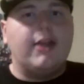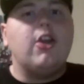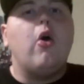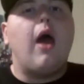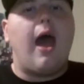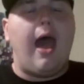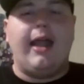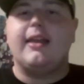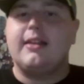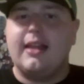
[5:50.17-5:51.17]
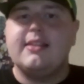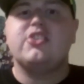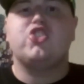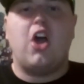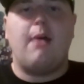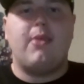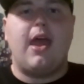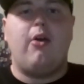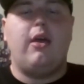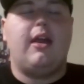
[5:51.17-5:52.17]
I know I can get this job
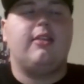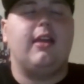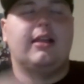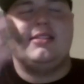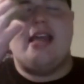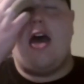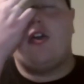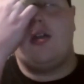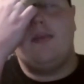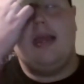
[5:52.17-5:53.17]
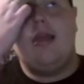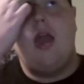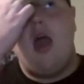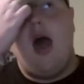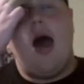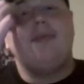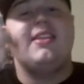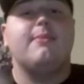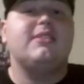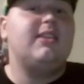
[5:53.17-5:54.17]
now. And I think it's now going to be up
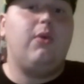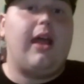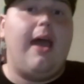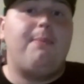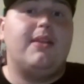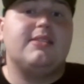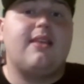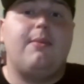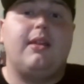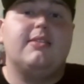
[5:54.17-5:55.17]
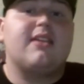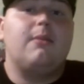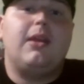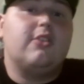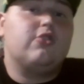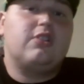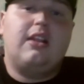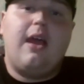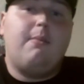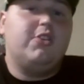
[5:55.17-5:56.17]
to him to see what happens. I mean, it's going to be
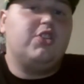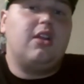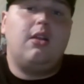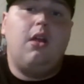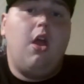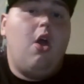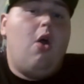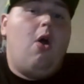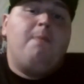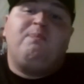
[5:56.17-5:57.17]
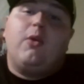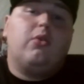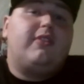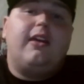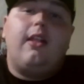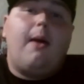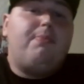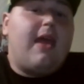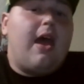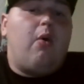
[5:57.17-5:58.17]
interesting how Michigan We'll deal
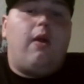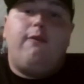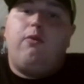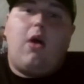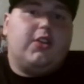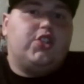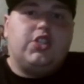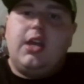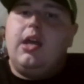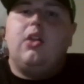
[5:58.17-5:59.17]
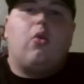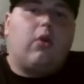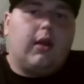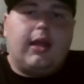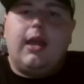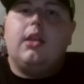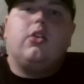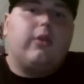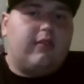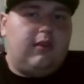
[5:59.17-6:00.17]
up now with Washington, Oregon,
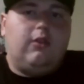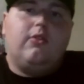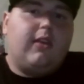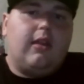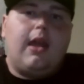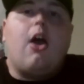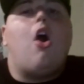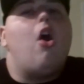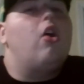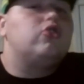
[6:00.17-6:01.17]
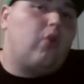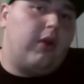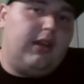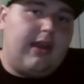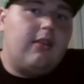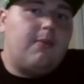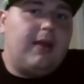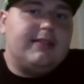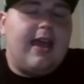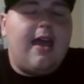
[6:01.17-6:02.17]
USC, UCLA, all joining now the
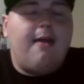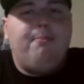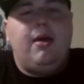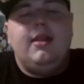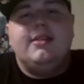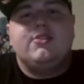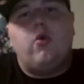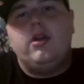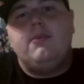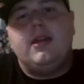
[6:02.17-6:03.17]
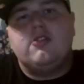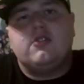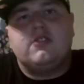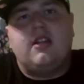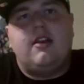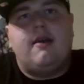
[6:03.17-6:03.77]
Big Ten, but it's going to be interesting.